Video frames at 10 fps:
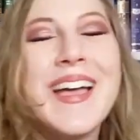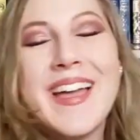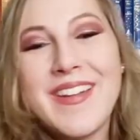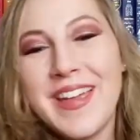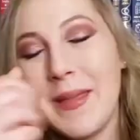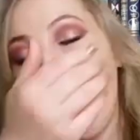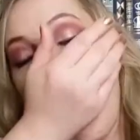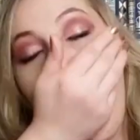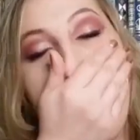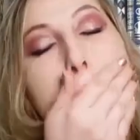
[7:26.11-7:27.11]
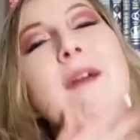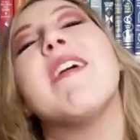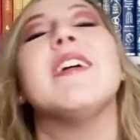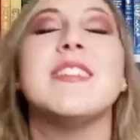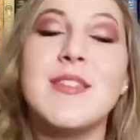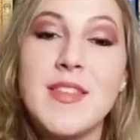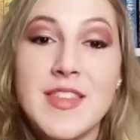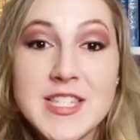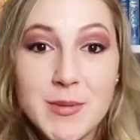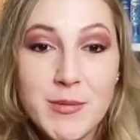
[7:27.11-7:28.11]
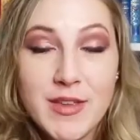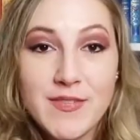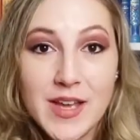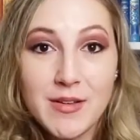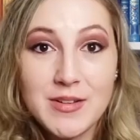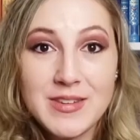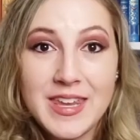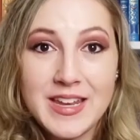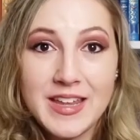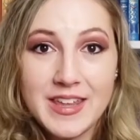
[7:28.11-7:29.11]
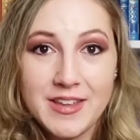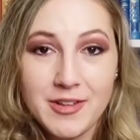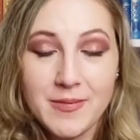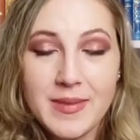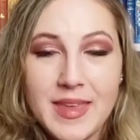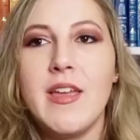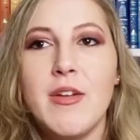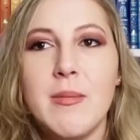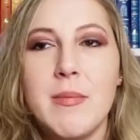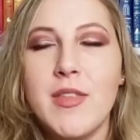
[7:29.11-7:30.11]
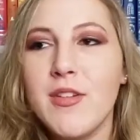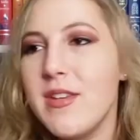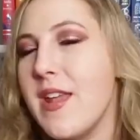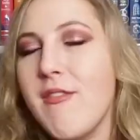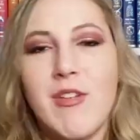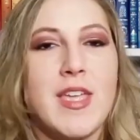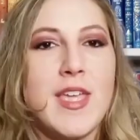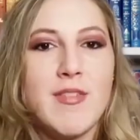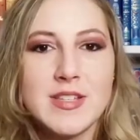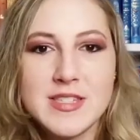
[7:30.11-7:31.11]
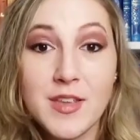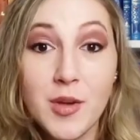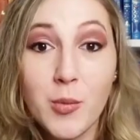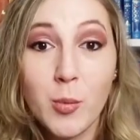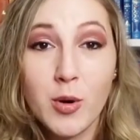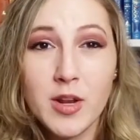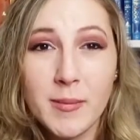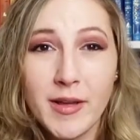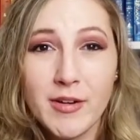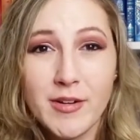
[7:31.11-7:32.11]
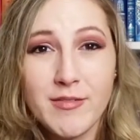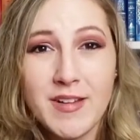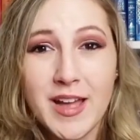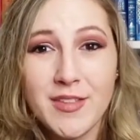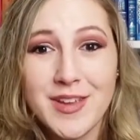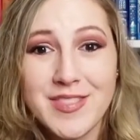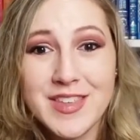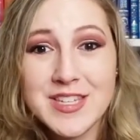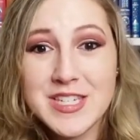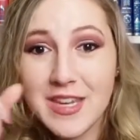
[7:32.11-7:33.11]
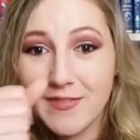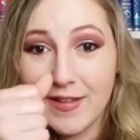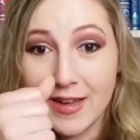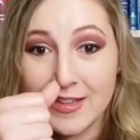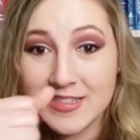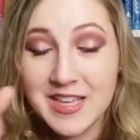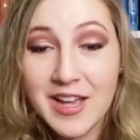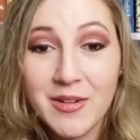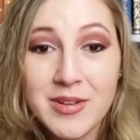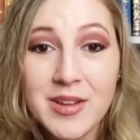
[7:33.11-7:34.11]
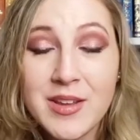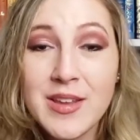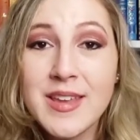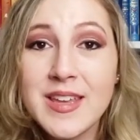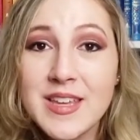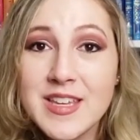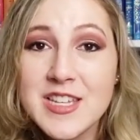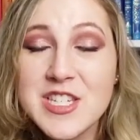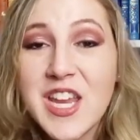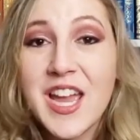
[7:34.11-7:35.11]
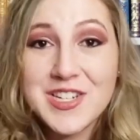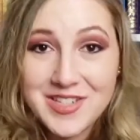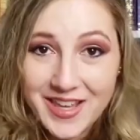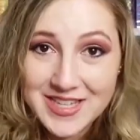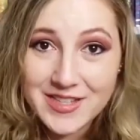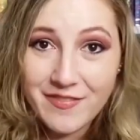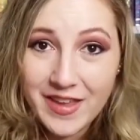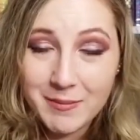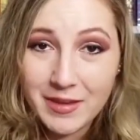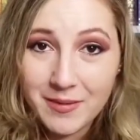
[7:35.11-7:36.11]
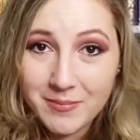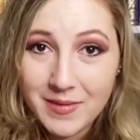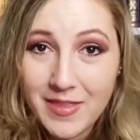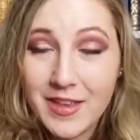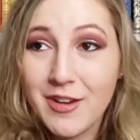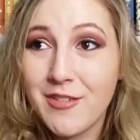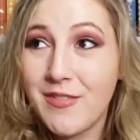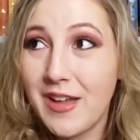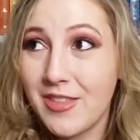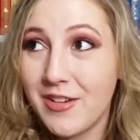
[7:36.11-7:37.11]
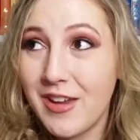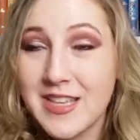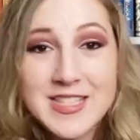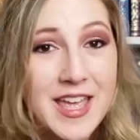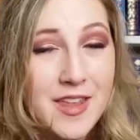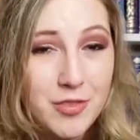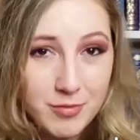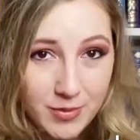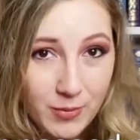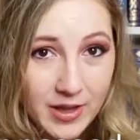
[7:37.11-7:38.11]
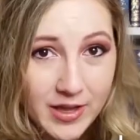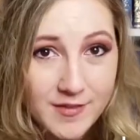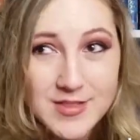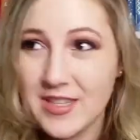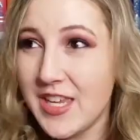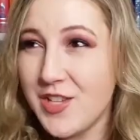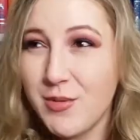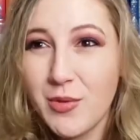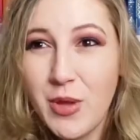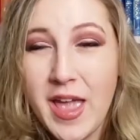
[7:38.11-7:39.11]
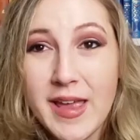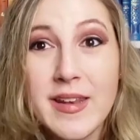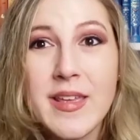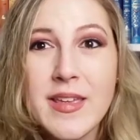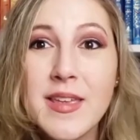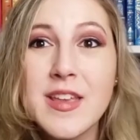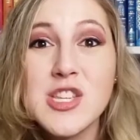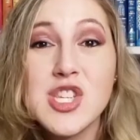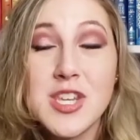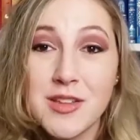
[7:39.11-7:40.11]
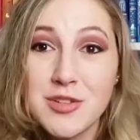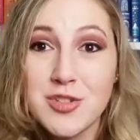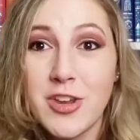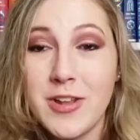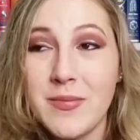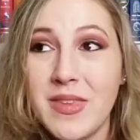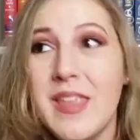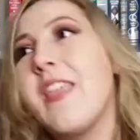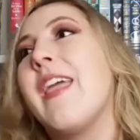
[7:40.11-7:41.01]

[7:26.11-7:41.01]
Alright. So in this one we follow Nina Hill. Her mother never gave a single word about her father, and then she finds out she actually has a family, and that her father has had 3 wives, each one had children.